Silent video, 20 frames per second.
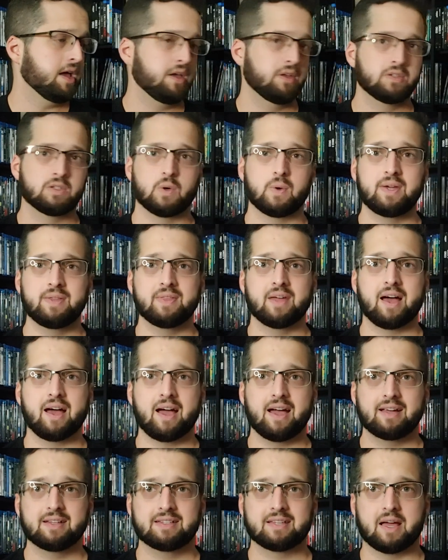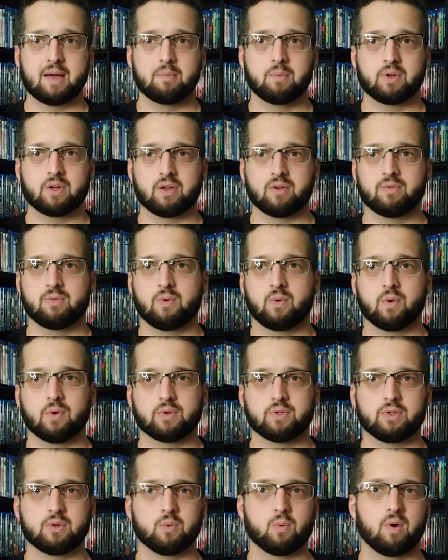So In the Heights, I'm looking forward
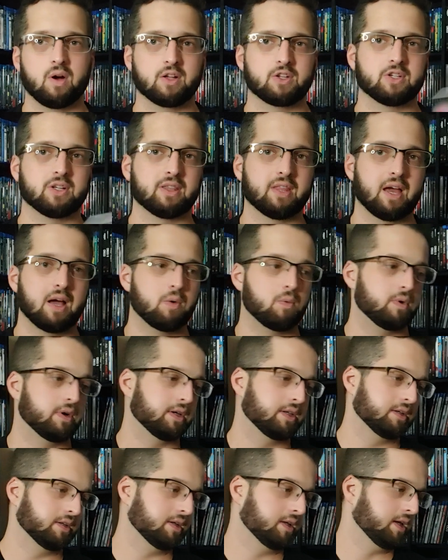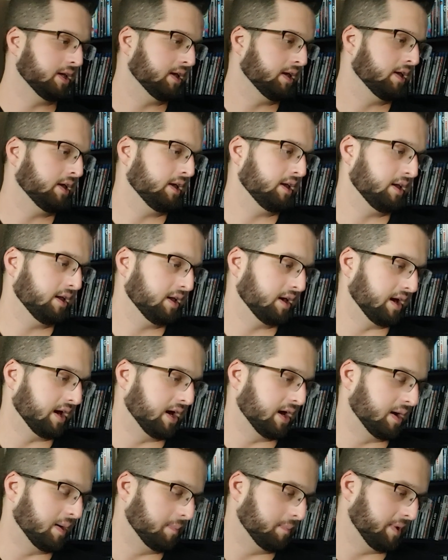to watching that one.
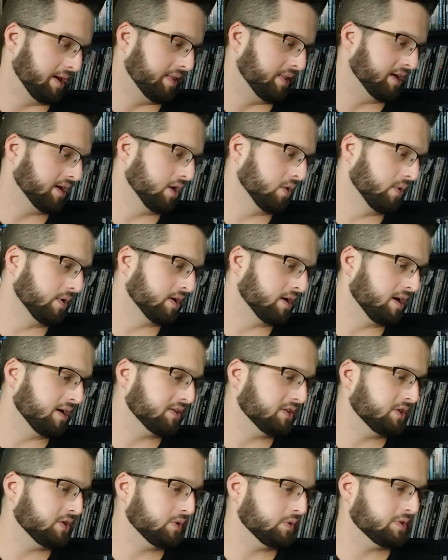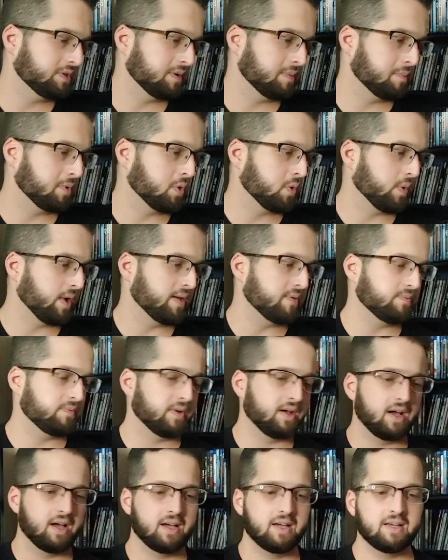And then going on to some great
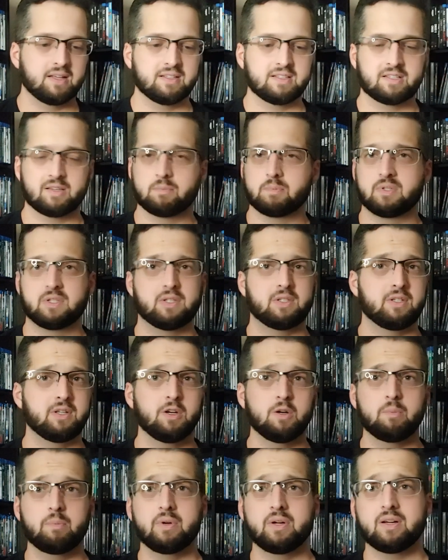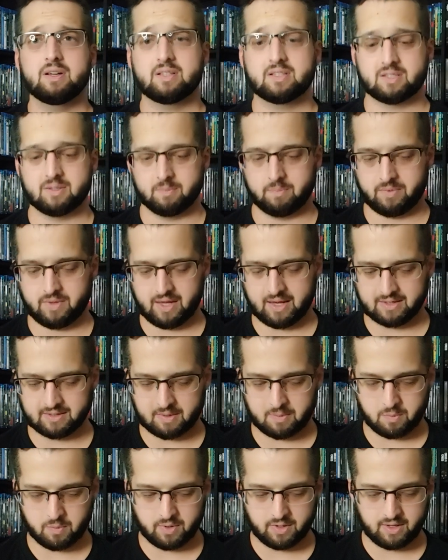finds, some steelbooks, some things
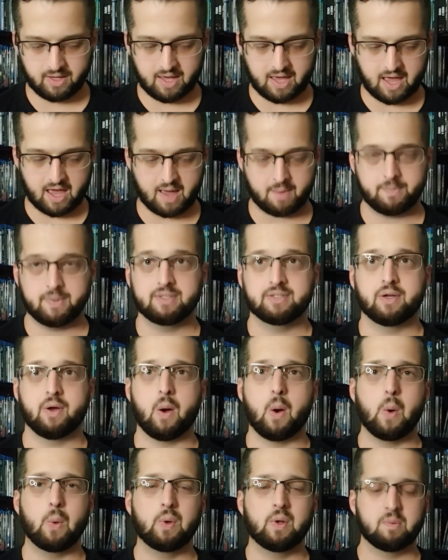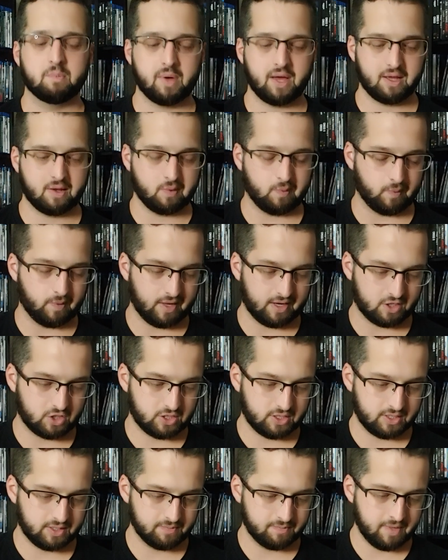I'm really happy to own in my
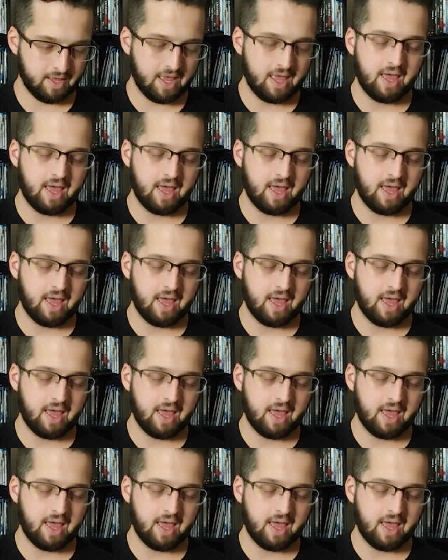collection.